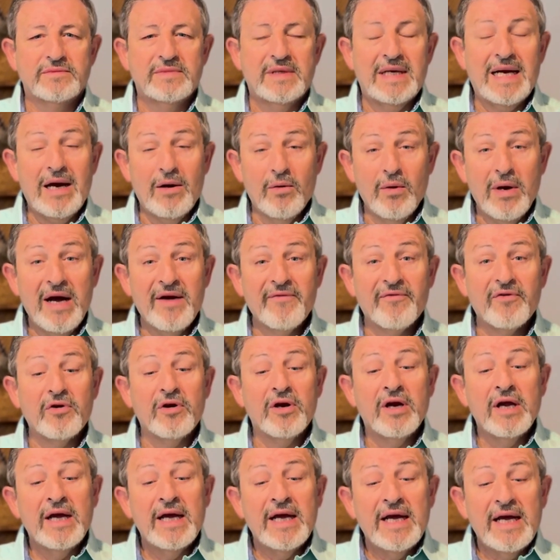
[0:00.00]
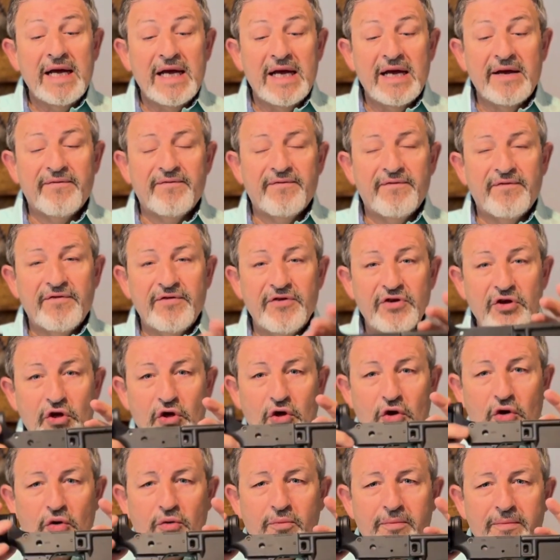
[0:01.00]
However, if
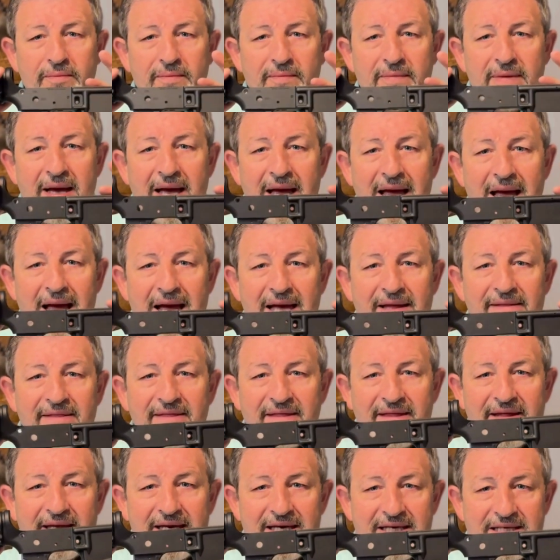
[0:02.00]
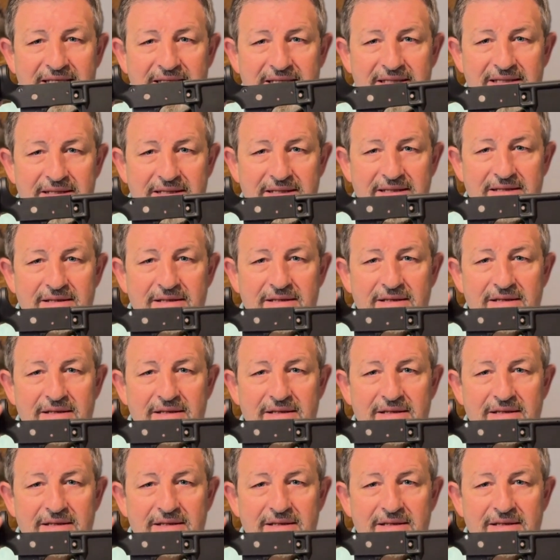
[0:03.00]
you had this